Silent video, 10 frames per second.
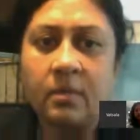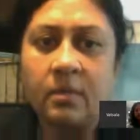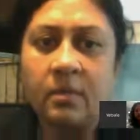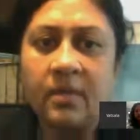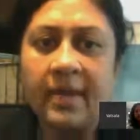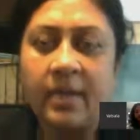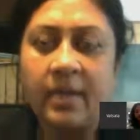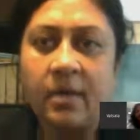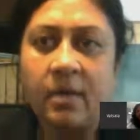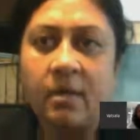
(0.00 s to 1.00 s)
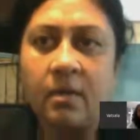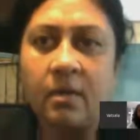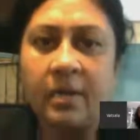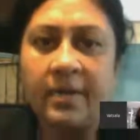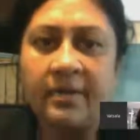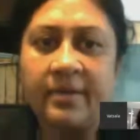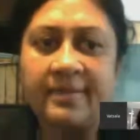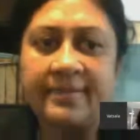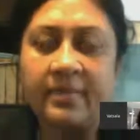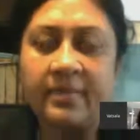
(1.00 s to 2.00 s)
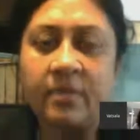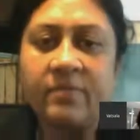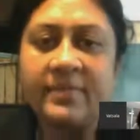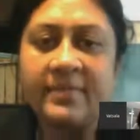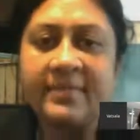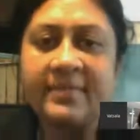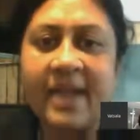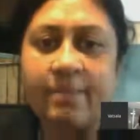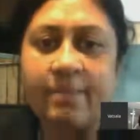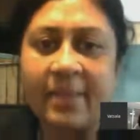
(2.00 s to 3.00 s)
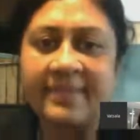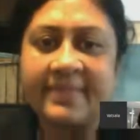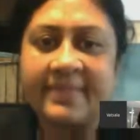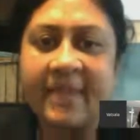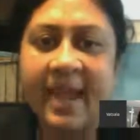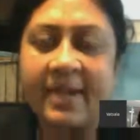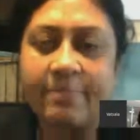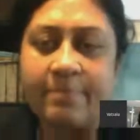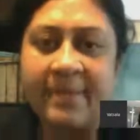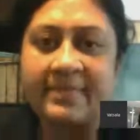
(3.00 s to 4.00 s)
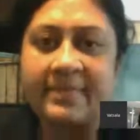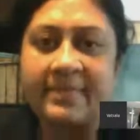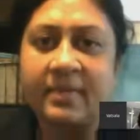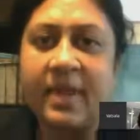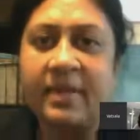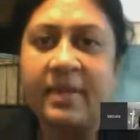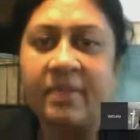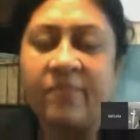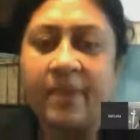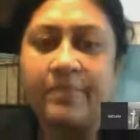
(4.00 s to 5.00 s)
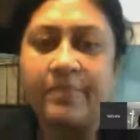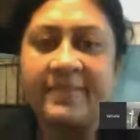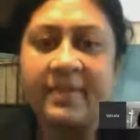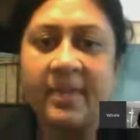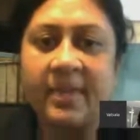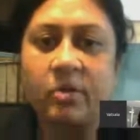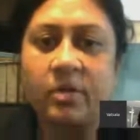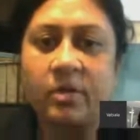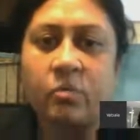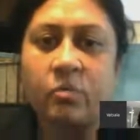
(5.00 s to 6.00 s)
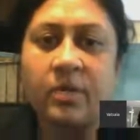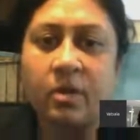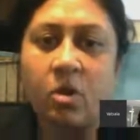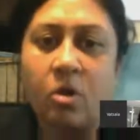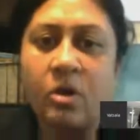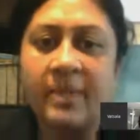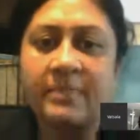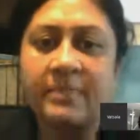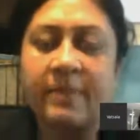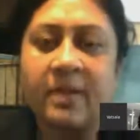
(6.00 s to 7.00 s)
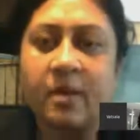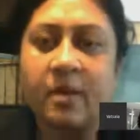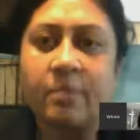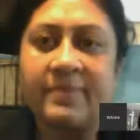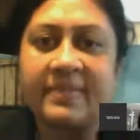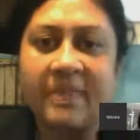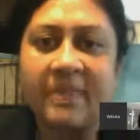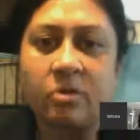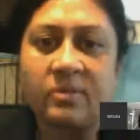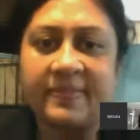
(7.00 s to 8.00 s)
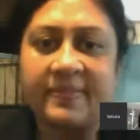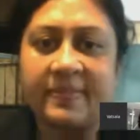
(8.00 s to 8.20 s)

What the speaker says: title clearance, which is at best 95% accurate. You cannot expect 100% accuracy.